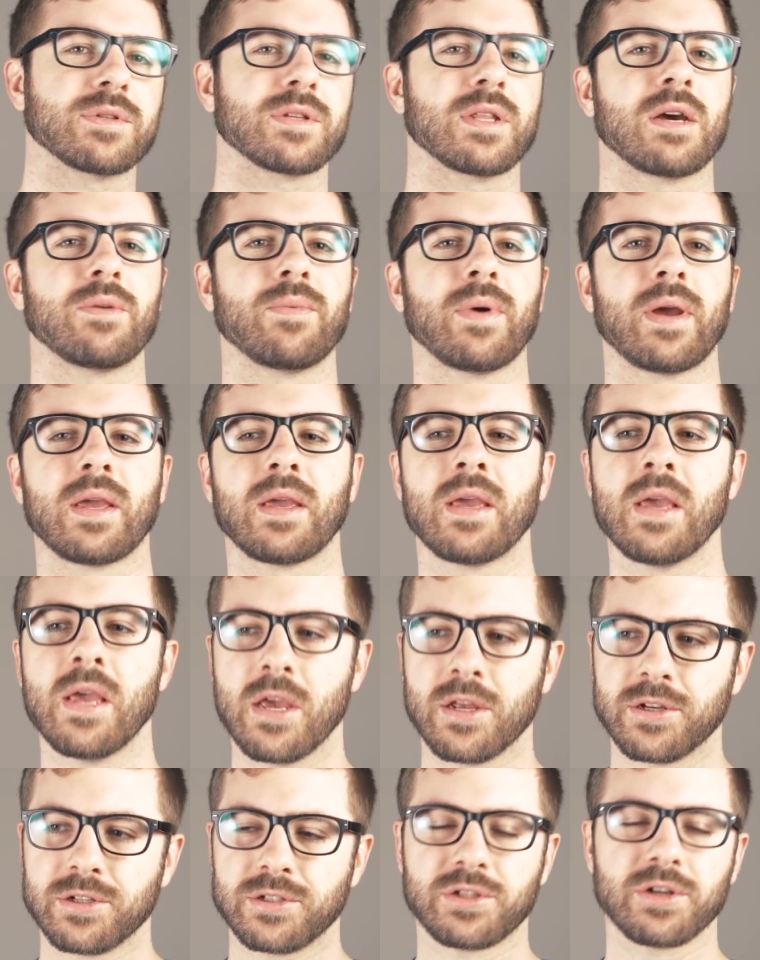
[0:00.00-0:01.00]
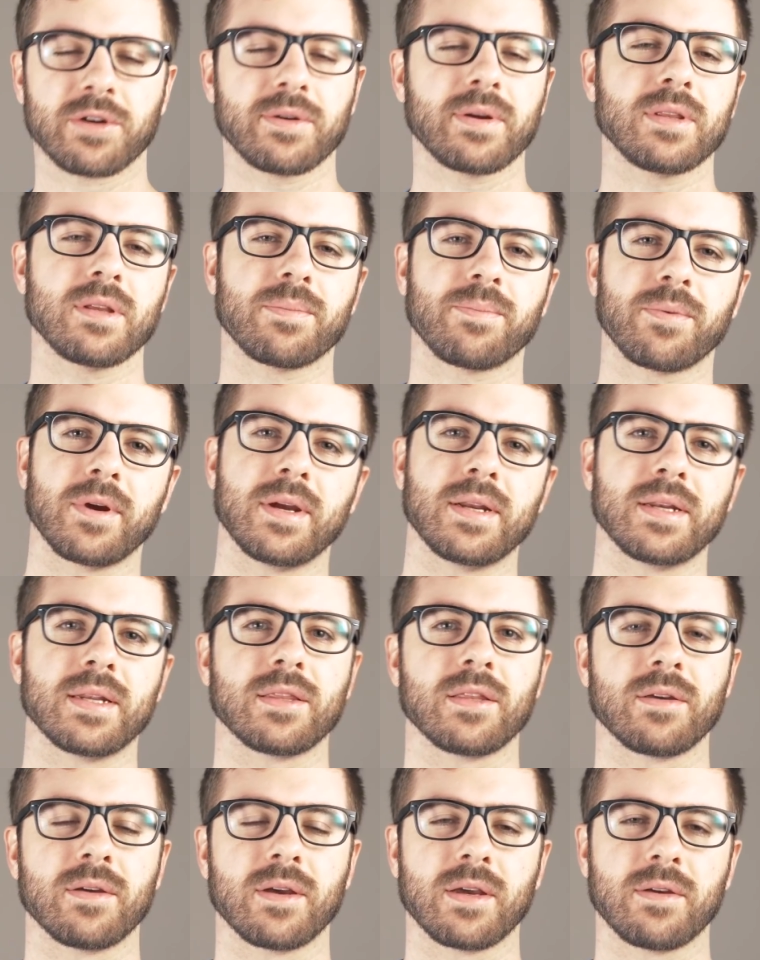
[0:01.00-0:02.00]
so that way during the print,
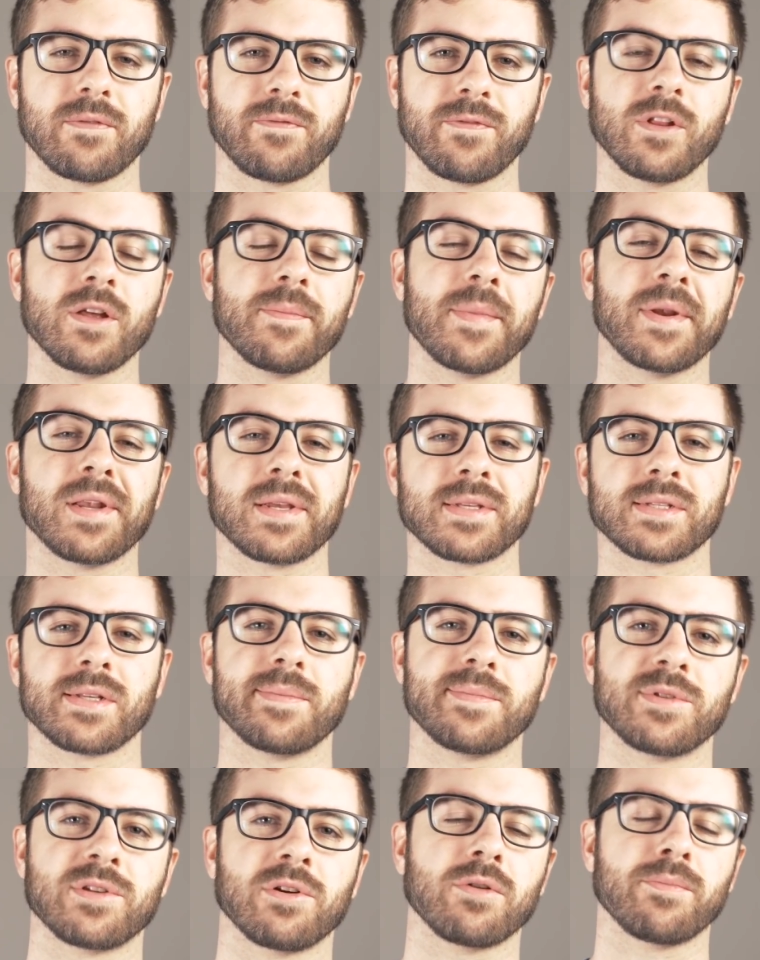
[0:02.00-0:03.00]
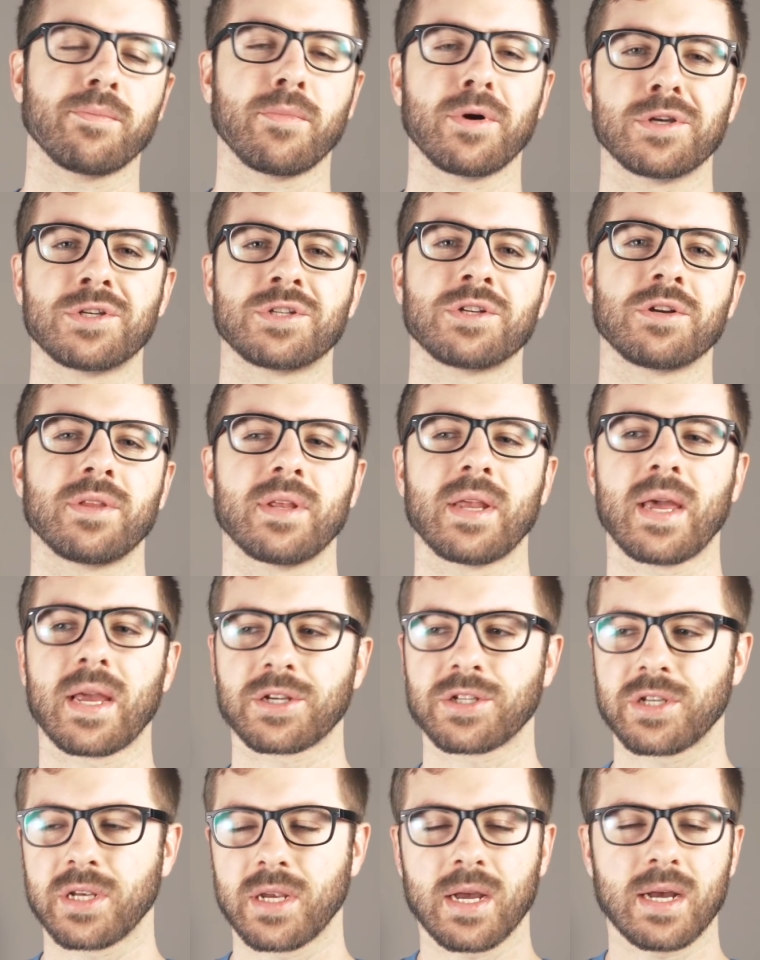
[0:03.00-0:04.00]
the filament doesn't absorb moisture that
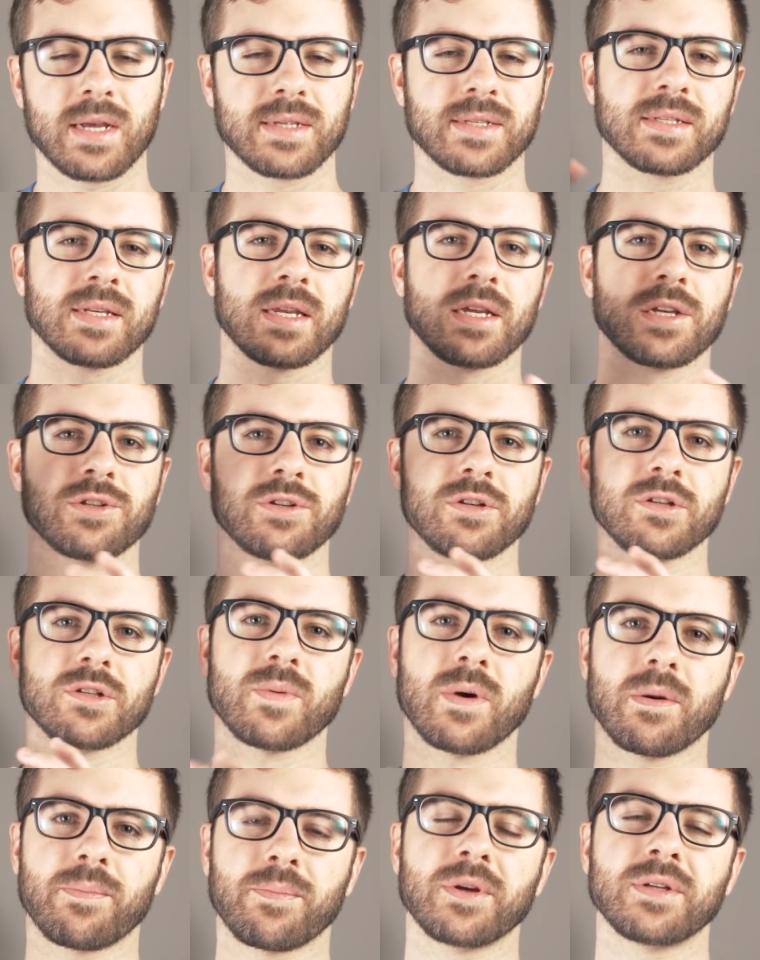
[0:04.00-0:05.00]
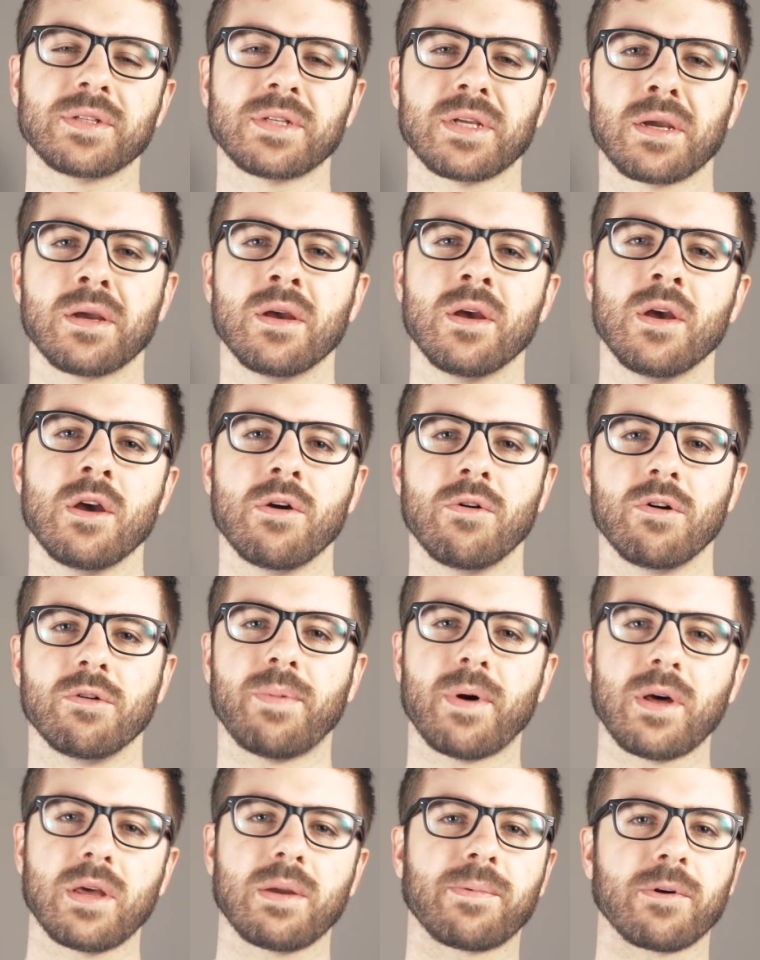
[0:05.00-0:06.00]
actually causes issues while printing. With
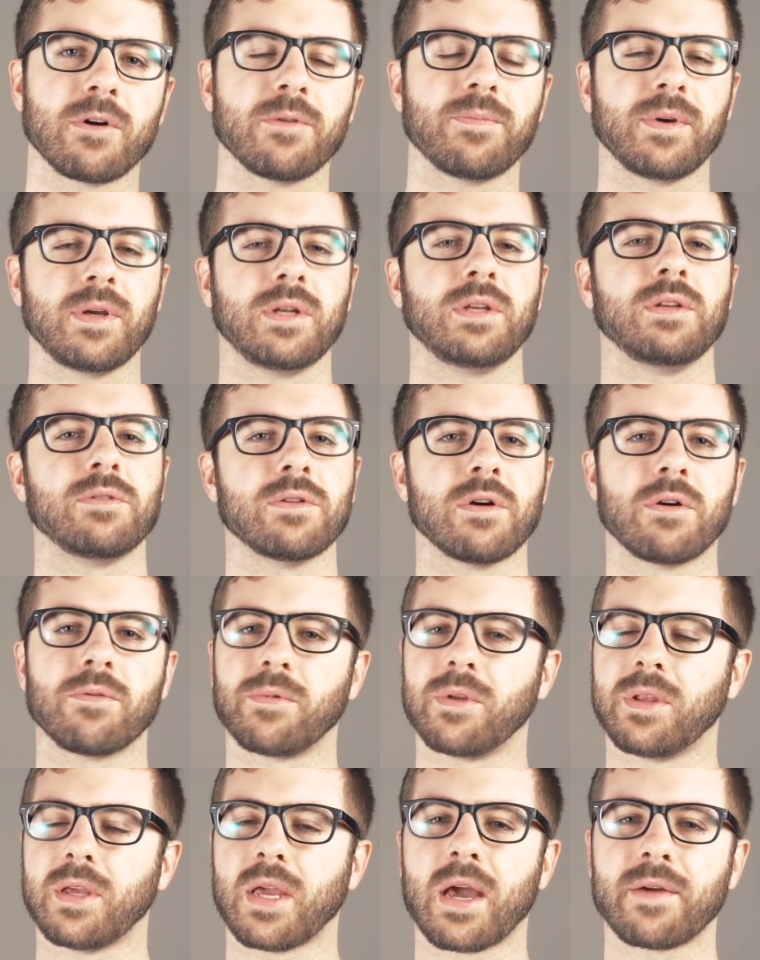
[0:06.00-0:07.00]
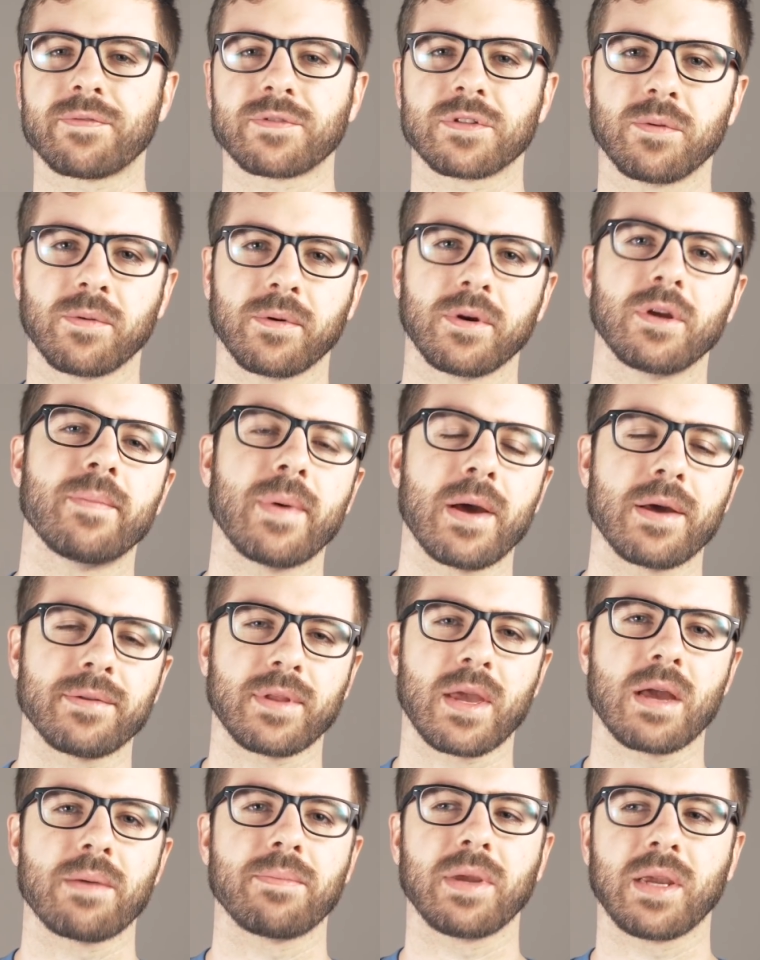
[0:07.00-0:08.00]
polypropylene, you don't really have to worry about
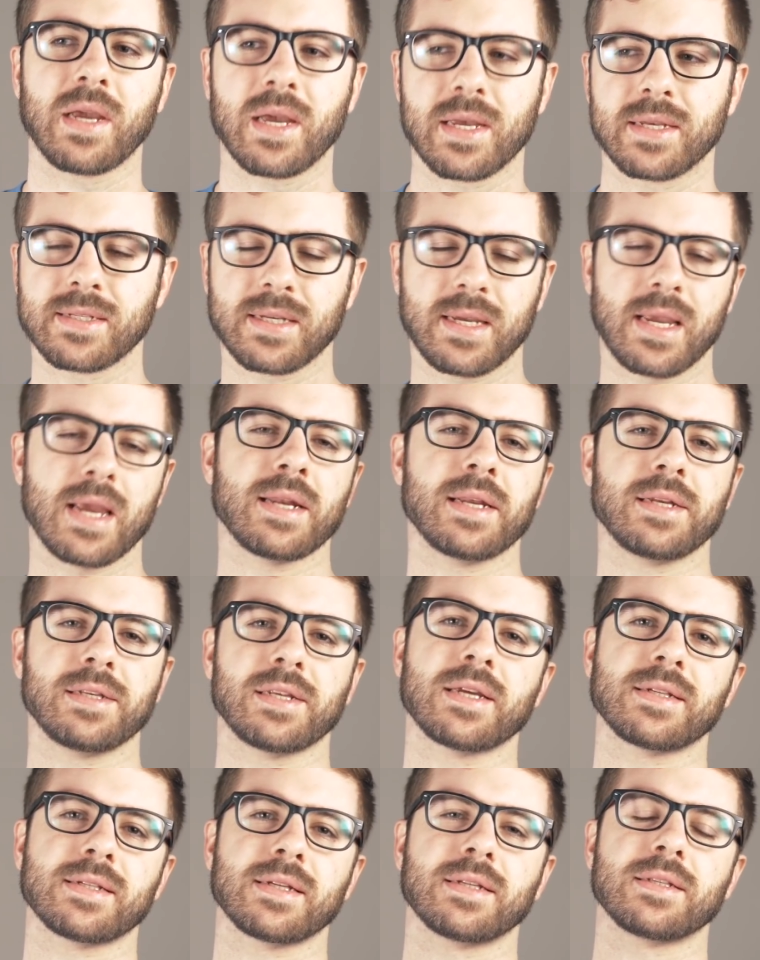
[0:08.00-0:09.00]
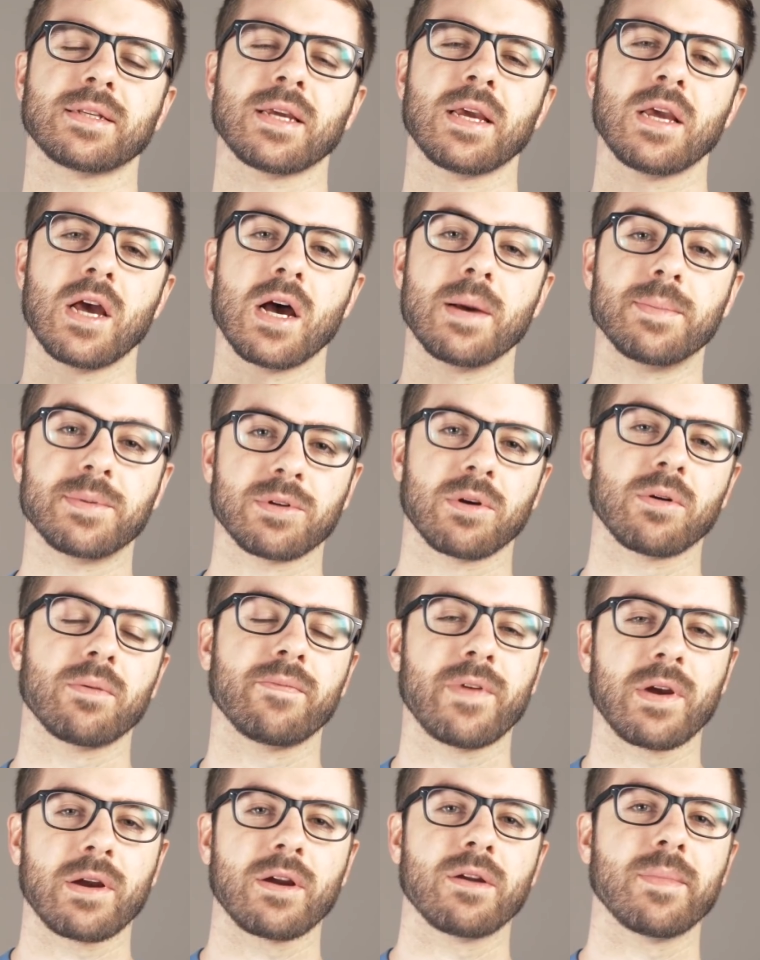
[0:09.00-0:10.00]
that because, again, it doesn't absorb
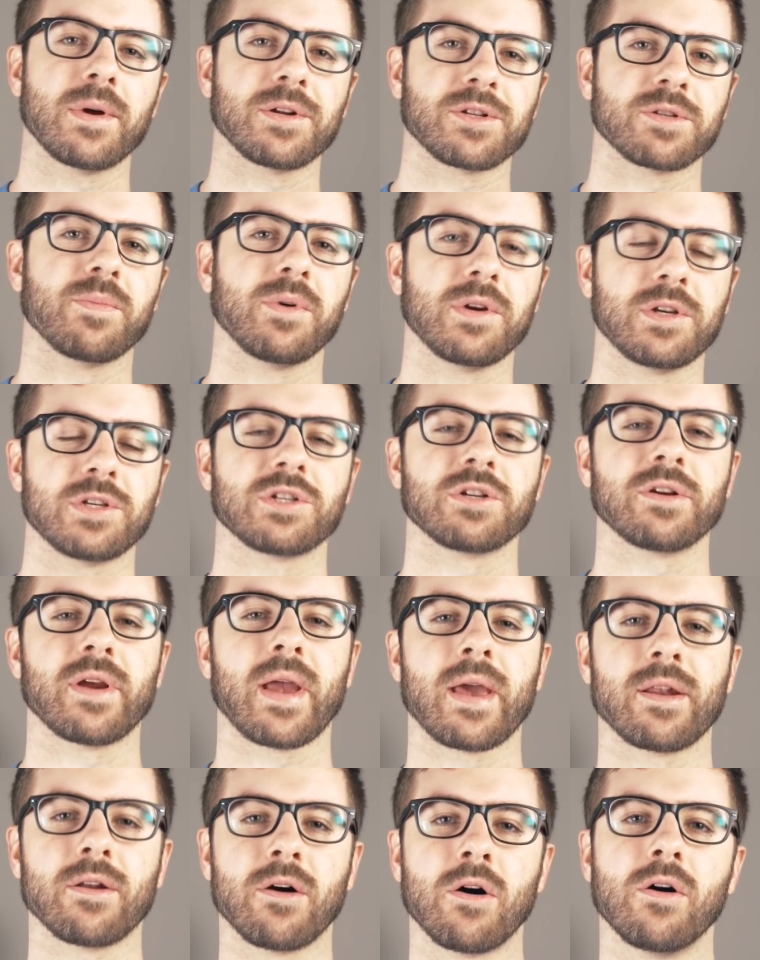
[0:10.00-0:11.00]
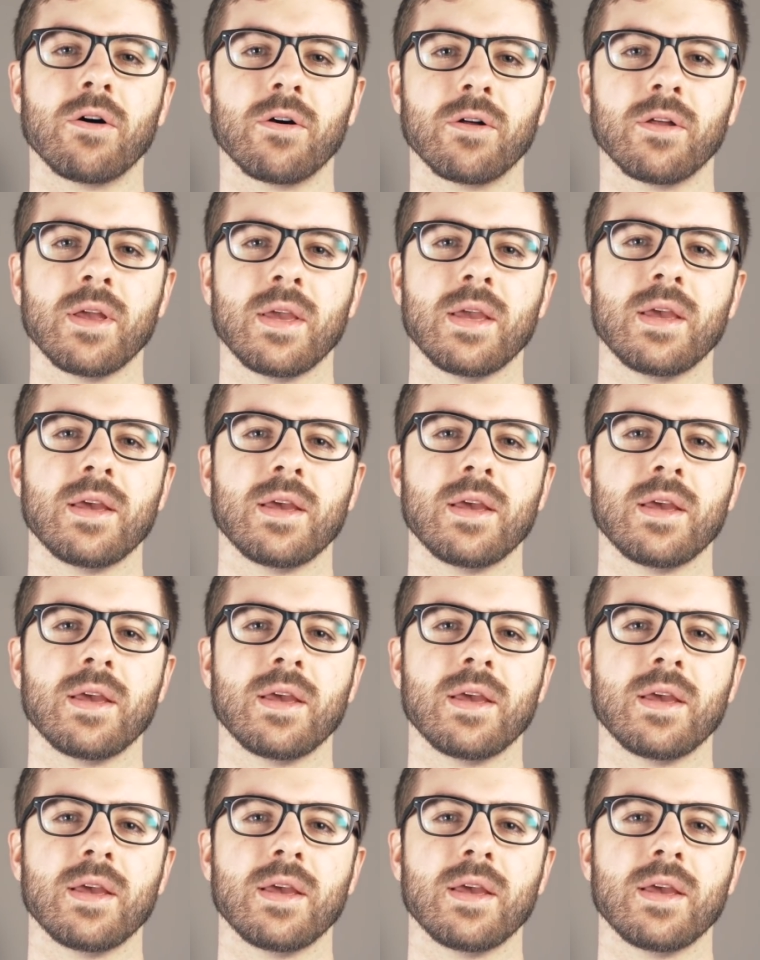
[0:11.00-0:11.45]
very much moisture at all.